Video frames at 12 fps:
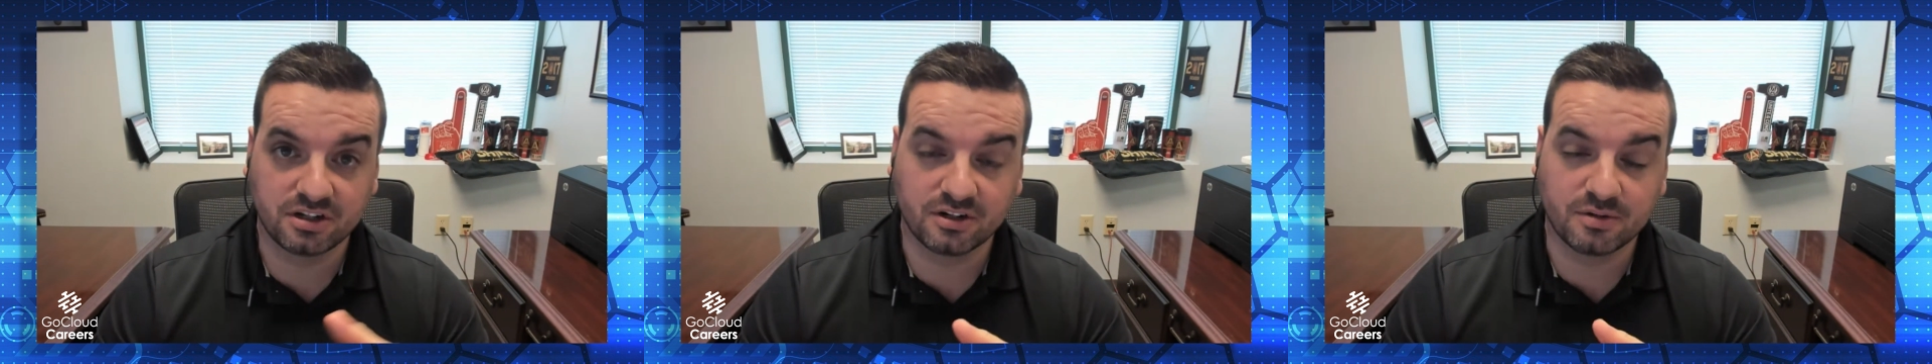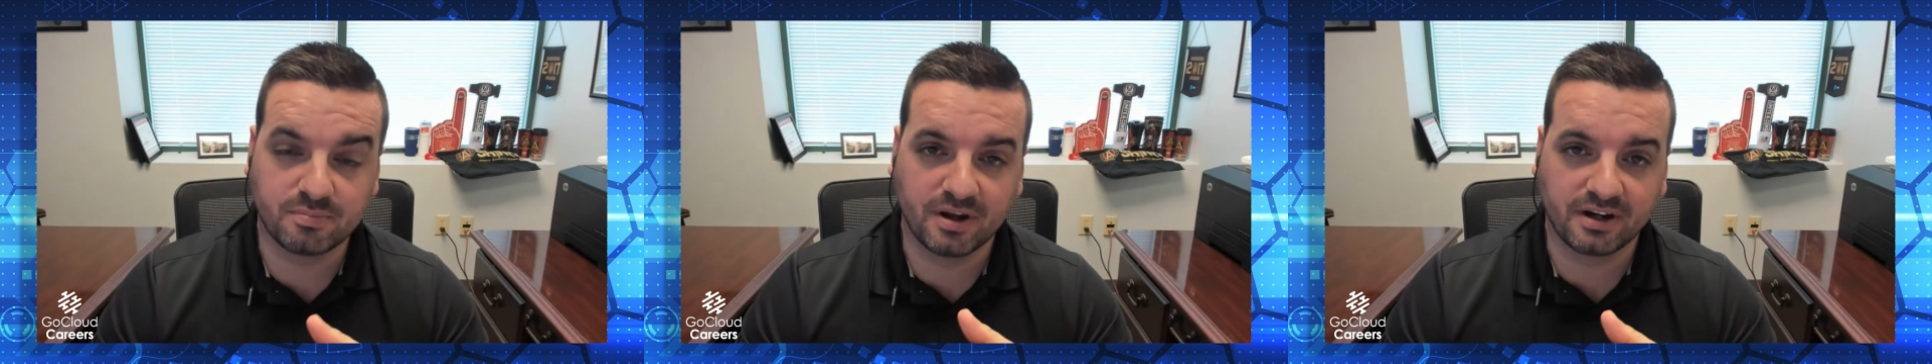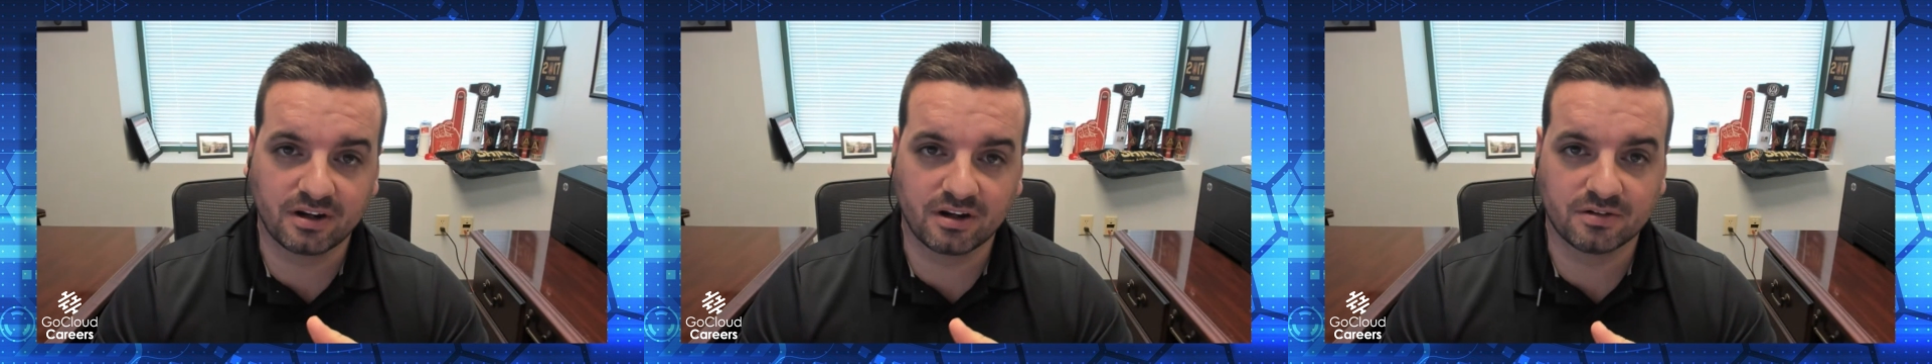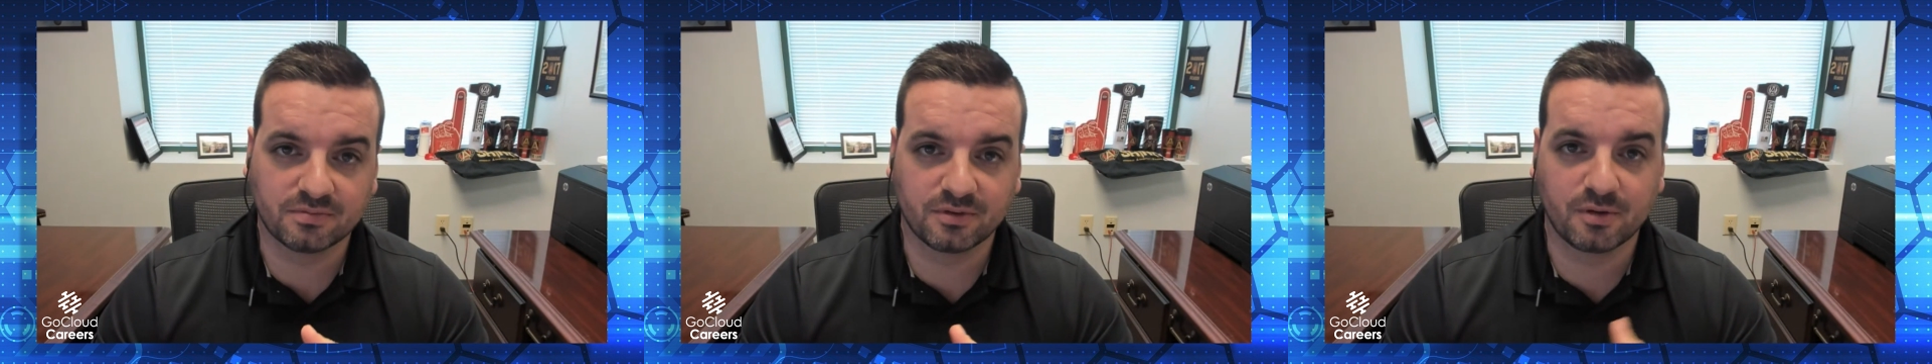you know, depending
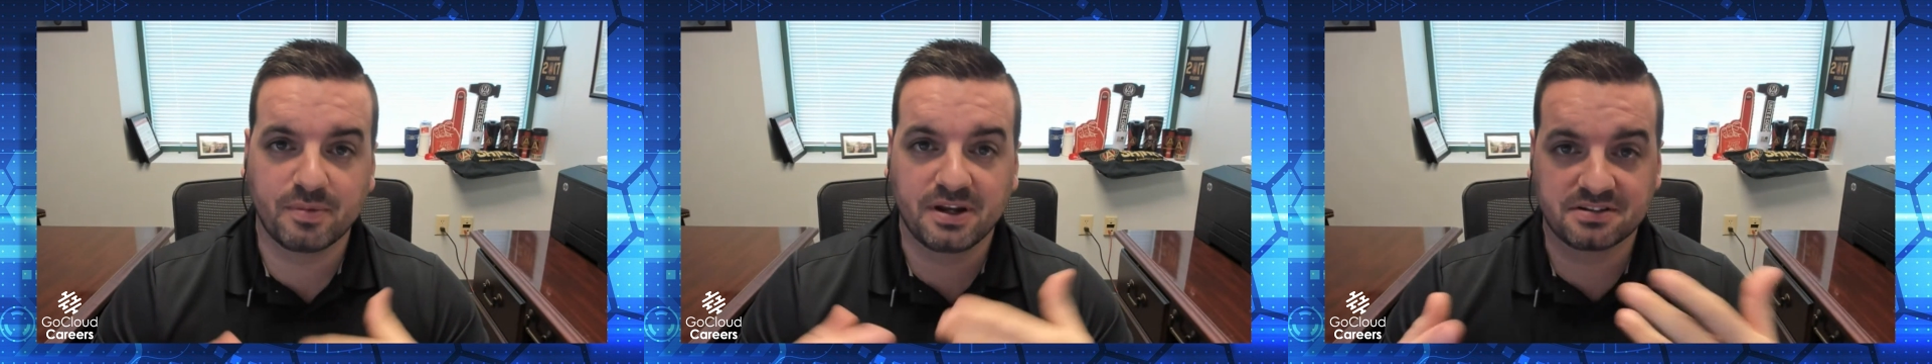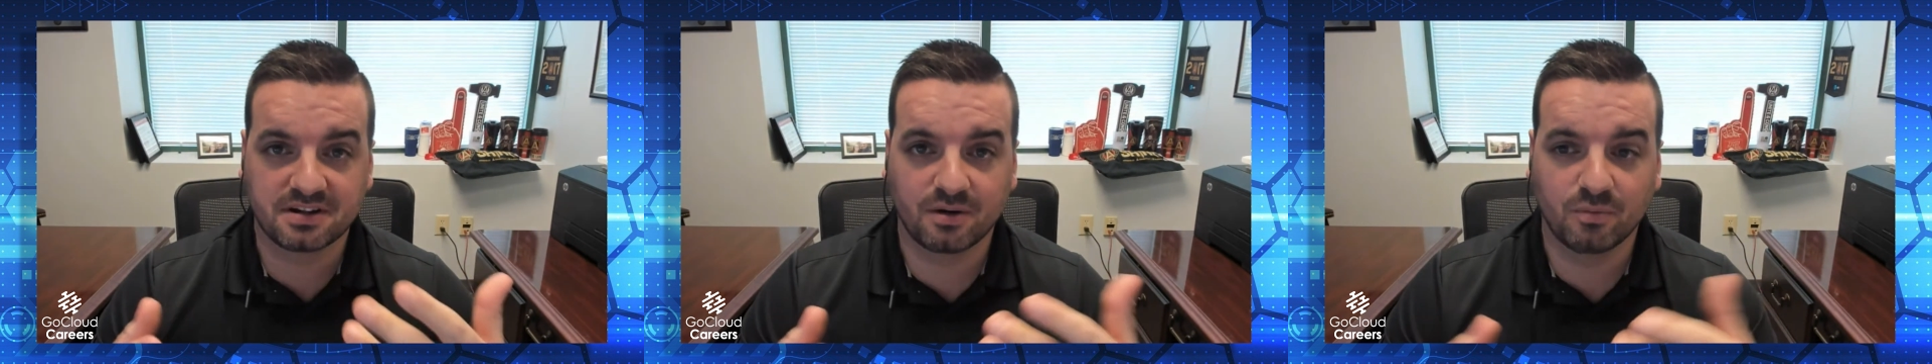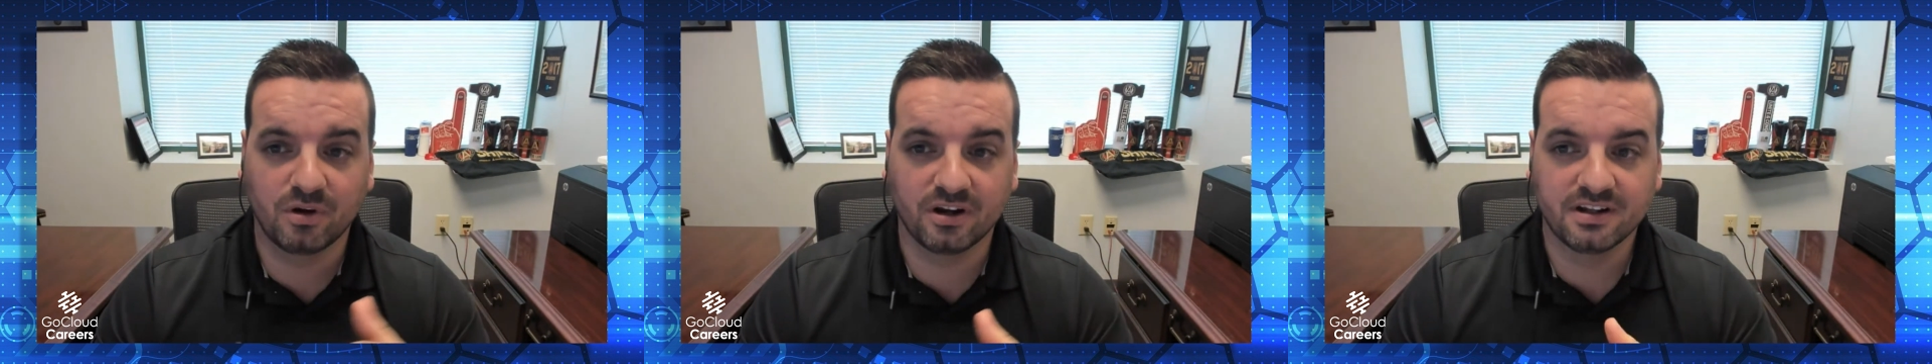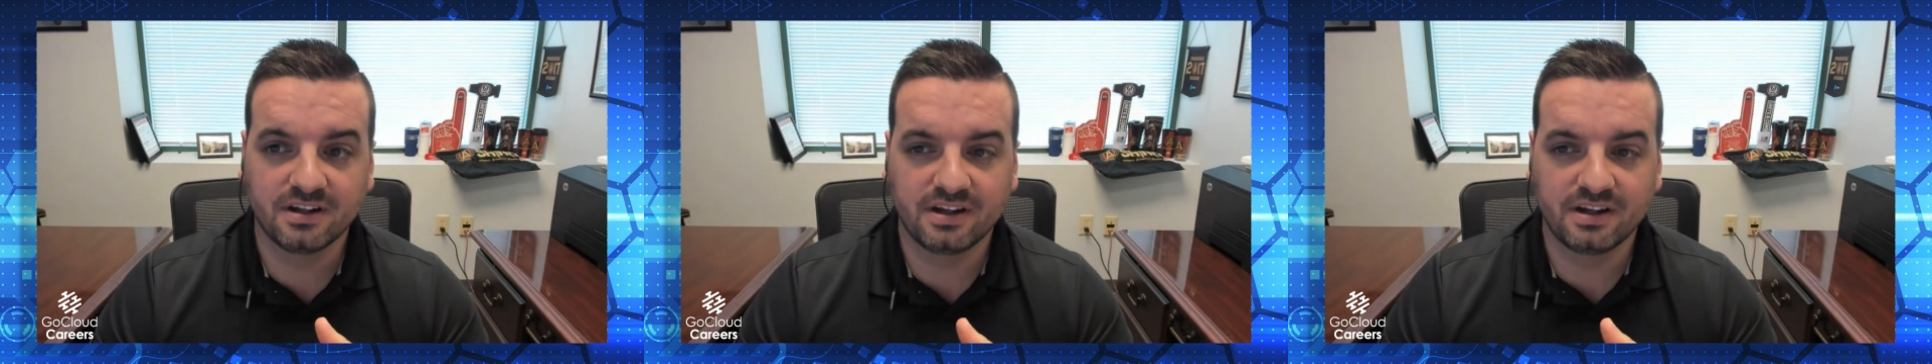on the pace that I want.